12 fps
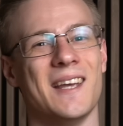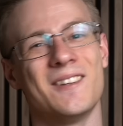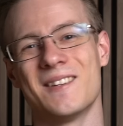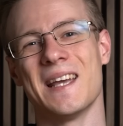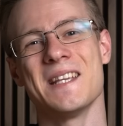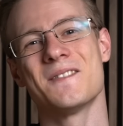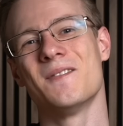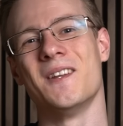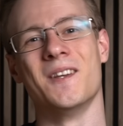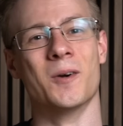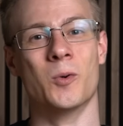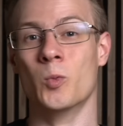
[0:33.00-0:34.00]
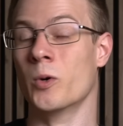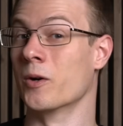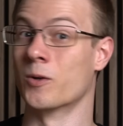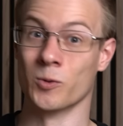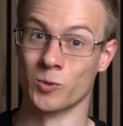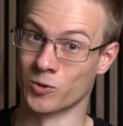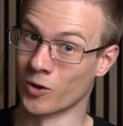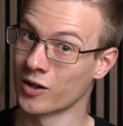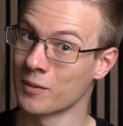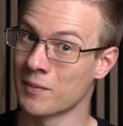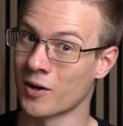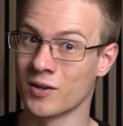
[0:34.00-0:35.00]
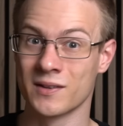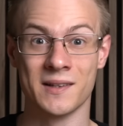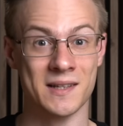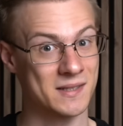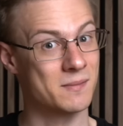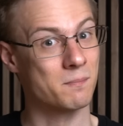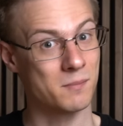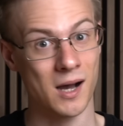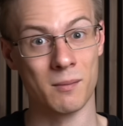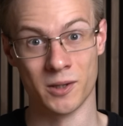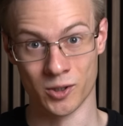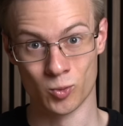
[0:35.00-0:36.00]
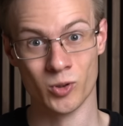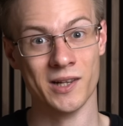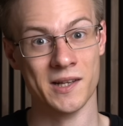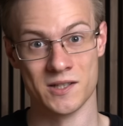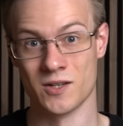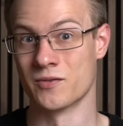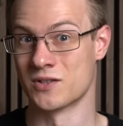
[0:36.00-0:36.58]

In today's video we're going to talk about this public release of